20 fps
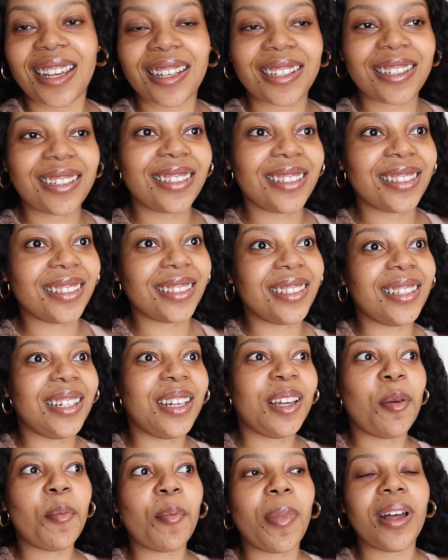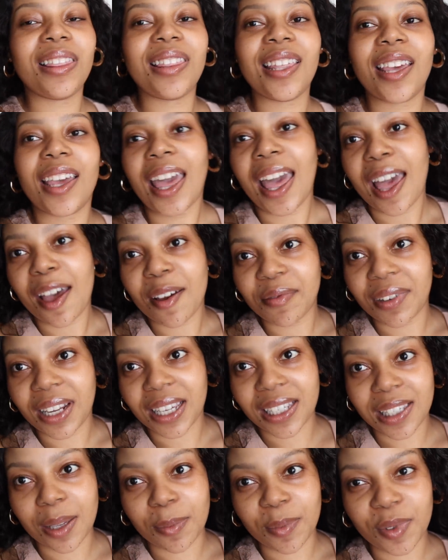actually but they have
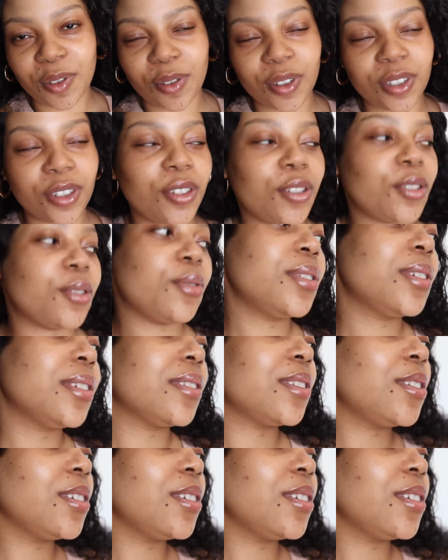like some stretch to,